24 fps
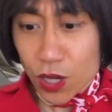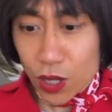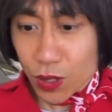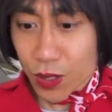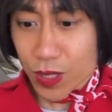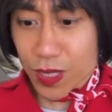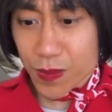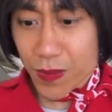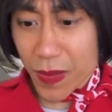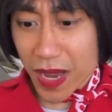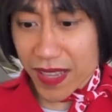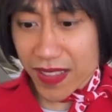
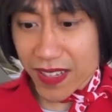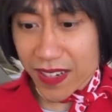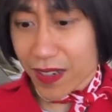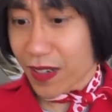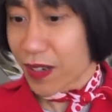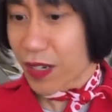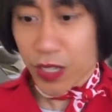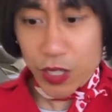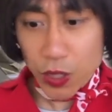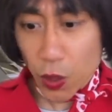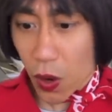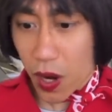Whose
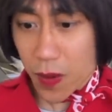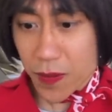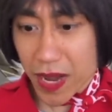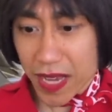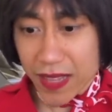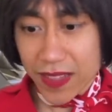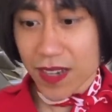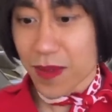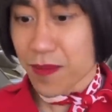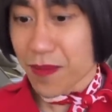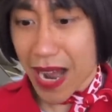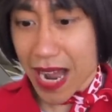mother? Your
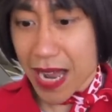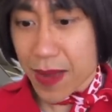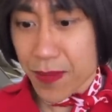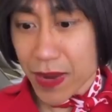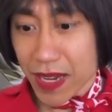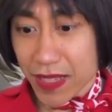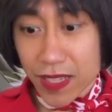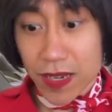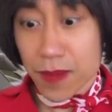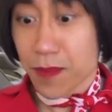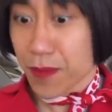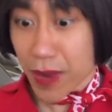mother? My
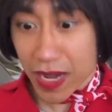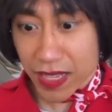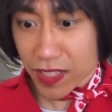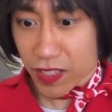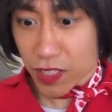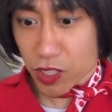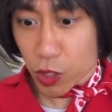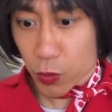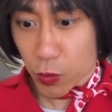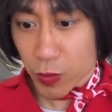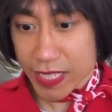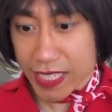mother?
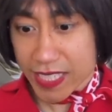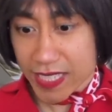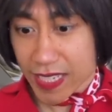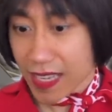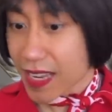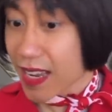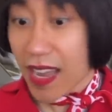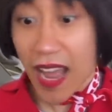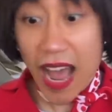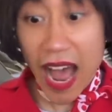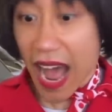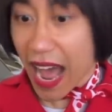Mother
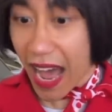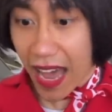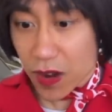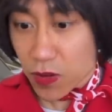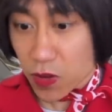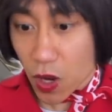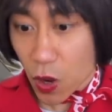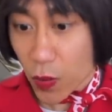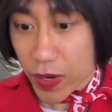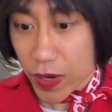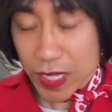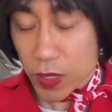Teresa? I
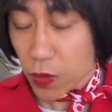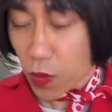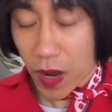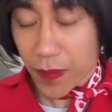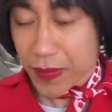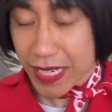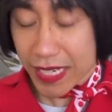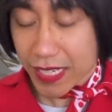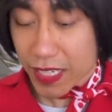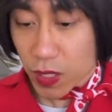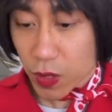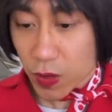don't know what you
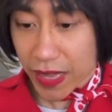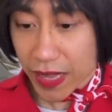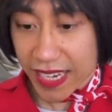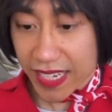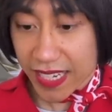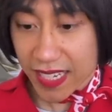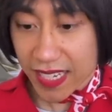want me to do,